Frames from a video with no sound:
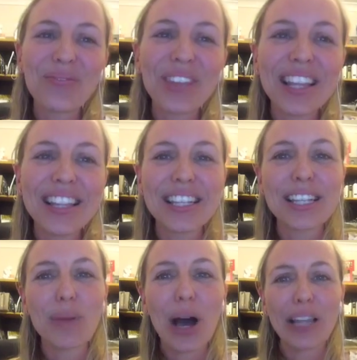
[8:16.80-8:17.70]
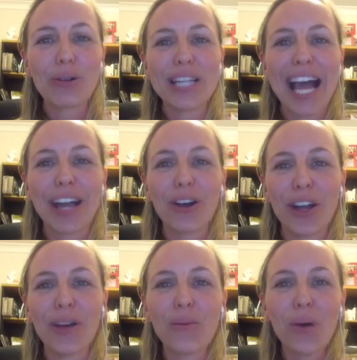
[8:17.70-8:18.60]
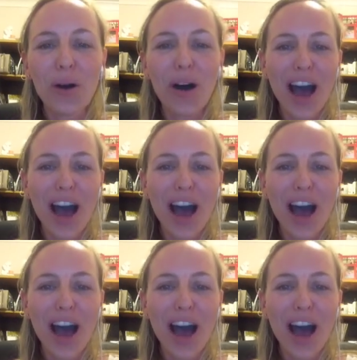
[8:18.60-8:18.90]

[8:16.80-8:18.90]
this is my little take on it. What